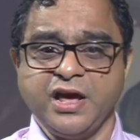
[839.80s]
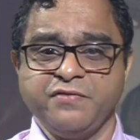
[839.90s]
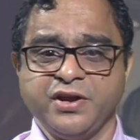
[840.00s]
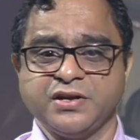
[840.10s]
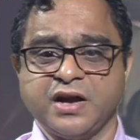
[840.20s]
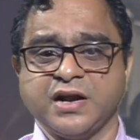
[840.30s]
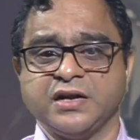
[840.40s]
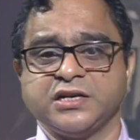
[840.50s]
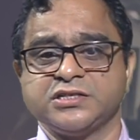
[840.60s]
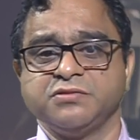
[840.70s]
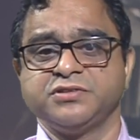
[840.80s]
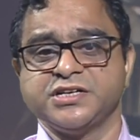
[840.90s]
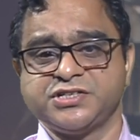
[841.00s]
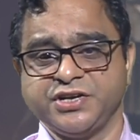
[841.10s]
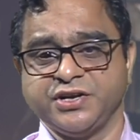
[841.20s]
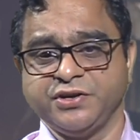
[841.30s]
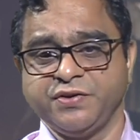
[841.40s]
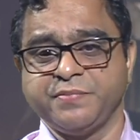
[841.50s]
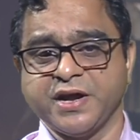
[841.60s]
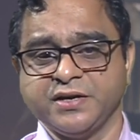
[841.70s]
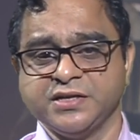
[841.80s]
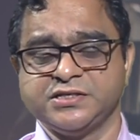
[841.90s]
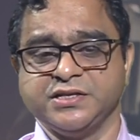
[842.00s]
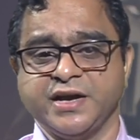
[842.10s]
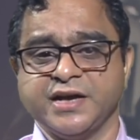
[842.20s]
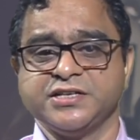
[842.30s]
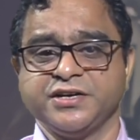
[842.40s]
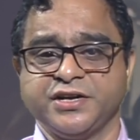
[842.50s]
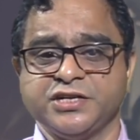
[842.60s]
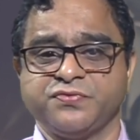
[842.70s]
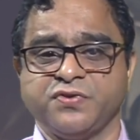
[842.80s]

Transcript: having done ultrasound testing during pregnancy has increased